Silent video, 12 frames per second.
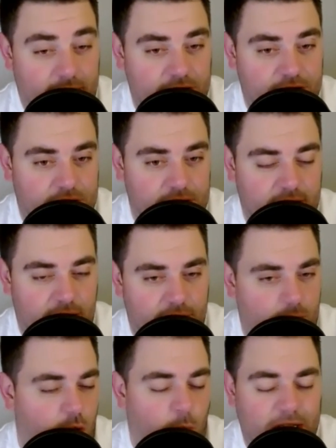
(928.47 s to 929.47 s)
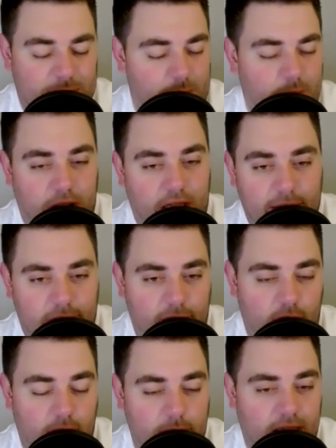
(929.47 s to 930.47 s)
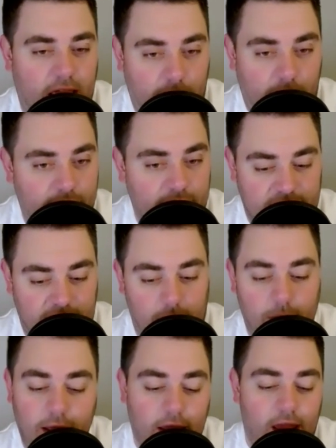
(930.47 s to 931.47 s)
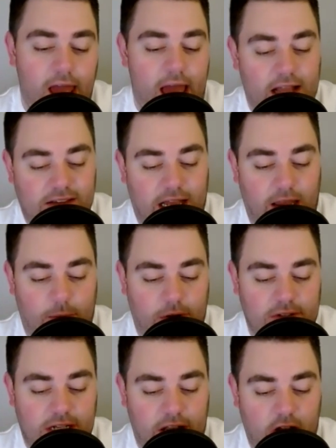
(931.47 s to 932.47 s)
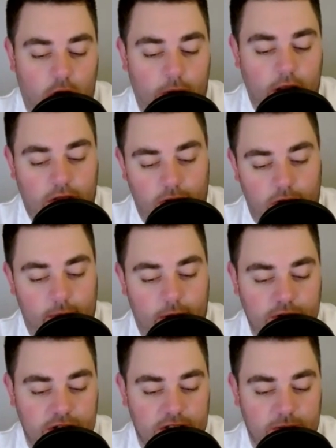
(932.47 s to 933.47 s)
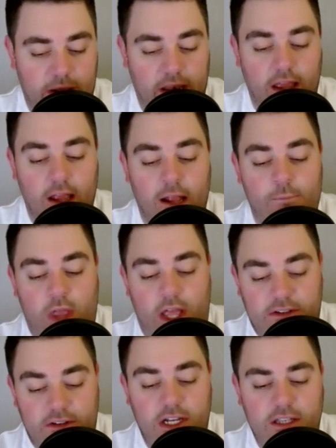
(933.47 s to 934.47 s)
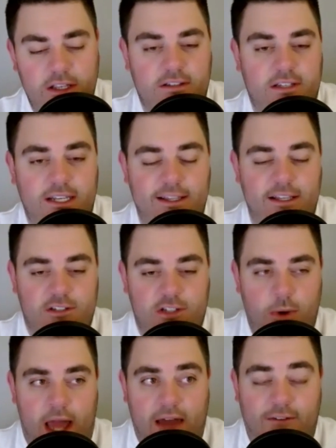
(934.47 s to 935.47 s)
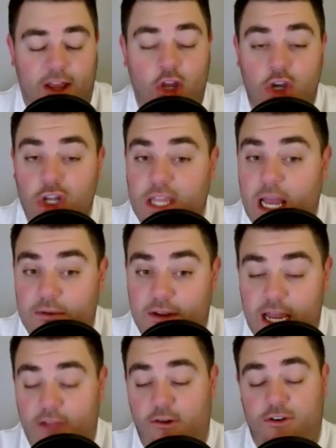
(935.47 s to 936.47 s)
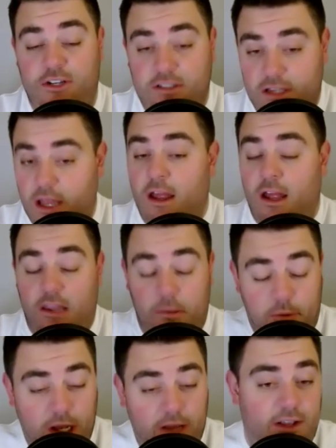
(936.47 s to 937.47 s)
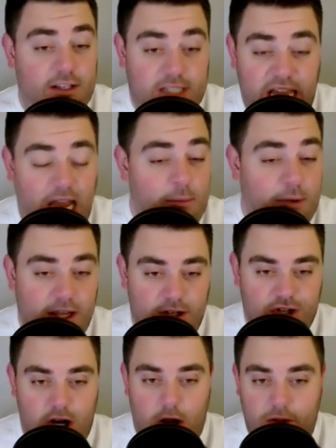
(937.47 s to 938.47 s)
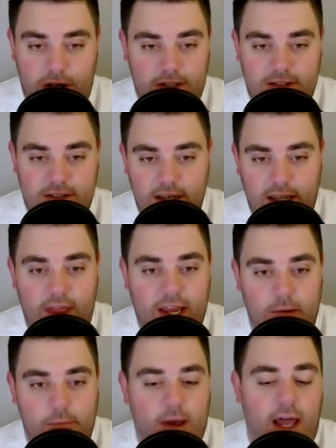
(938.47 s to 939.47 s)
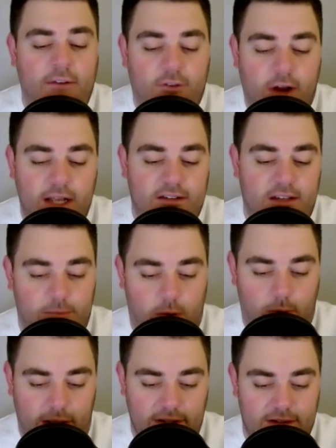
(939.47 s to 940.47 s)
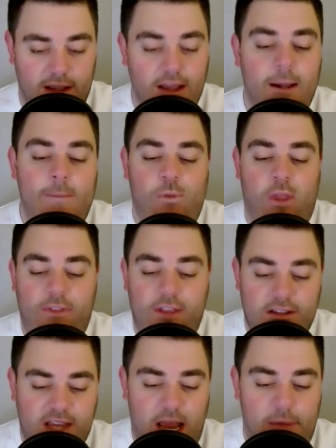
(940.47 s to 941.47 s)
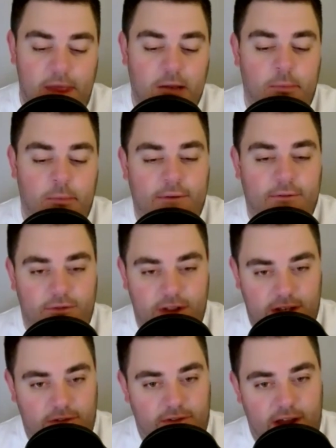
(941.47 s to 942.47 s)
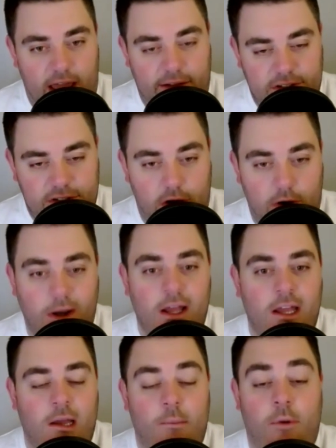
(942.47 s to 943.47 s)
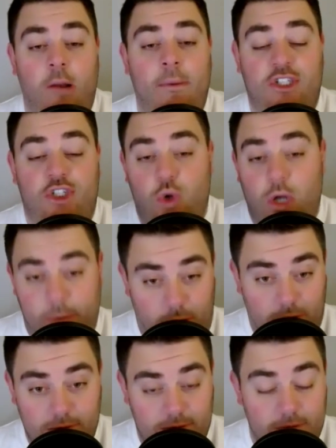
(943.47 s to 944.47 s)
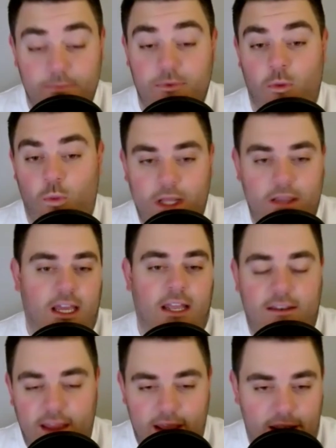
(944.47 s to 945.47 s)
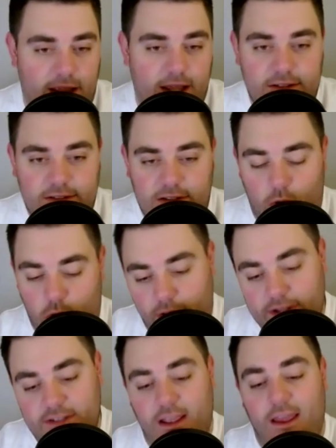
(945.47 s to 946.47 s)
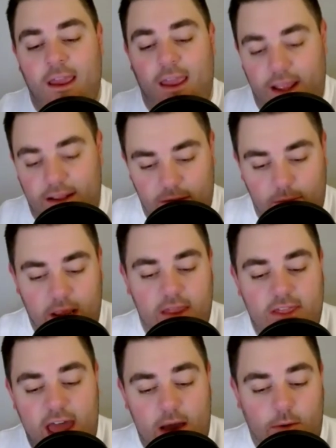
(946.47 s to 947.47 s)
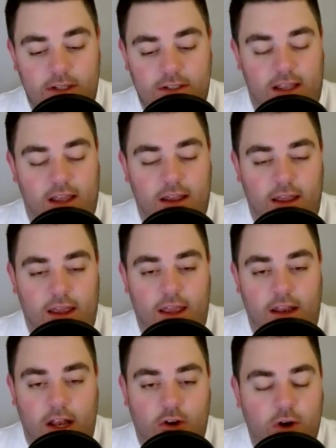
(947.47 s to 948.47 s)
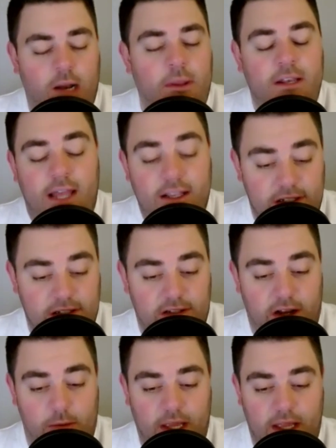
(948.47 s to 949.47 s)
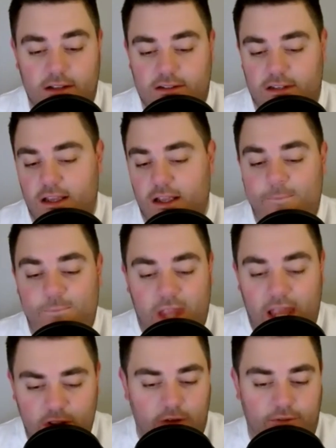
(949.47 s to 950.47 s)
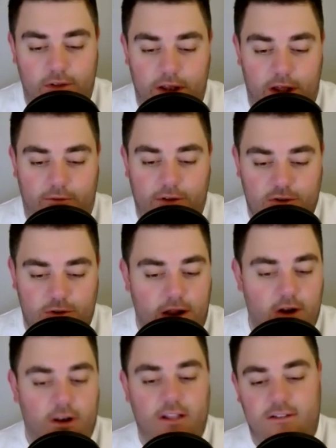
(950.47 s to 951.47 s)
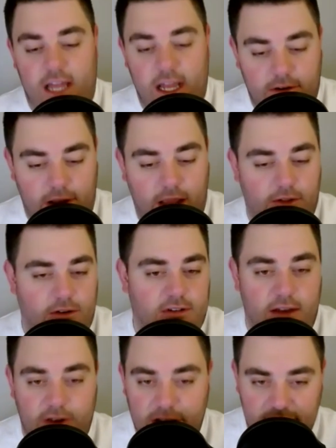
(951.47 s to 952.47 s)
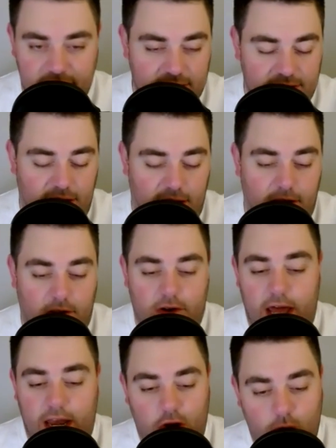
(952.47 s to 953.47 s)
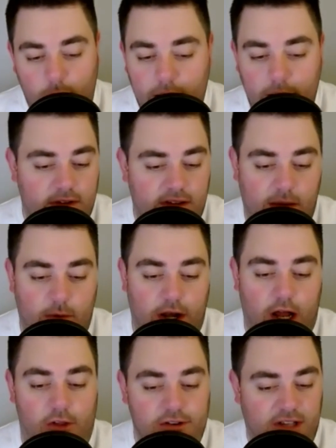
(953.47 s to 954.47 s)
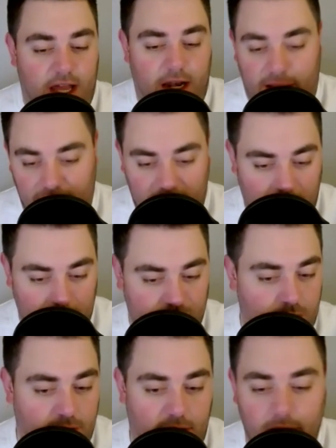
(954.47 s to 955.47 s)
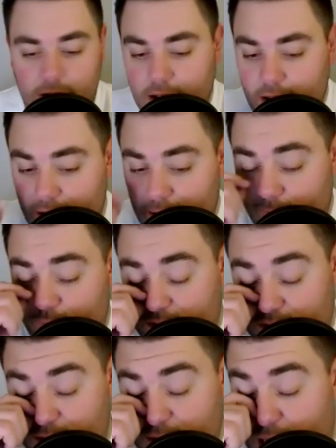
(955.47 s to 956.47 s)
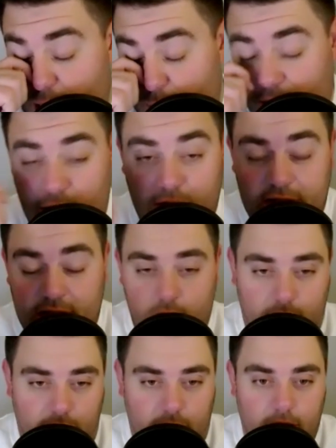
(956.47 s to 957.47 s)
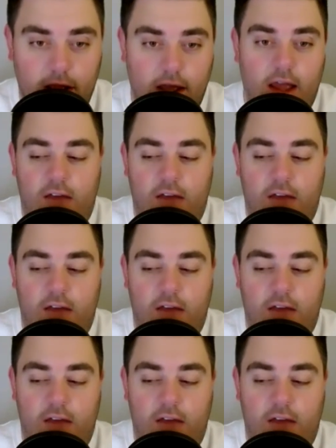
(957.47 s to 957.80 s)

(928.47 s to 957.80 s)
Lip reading: I guess you could say the weight's been pretty heavy for him to carry this team as Halliburton's kind of going through the motions. But it's good to see these two have a good game together. Just the previous game against Charlotte on Sunday, they combined for 18 points. In this game, they combined for 55. So pretty much triple what they did against the Hornets. And to me, that was incredibly necessary because even though Philadelphia's record is not great, they're 7-16. They're not a great team right now. There's not a lot of chemistry there. This is a game, like you said earlier.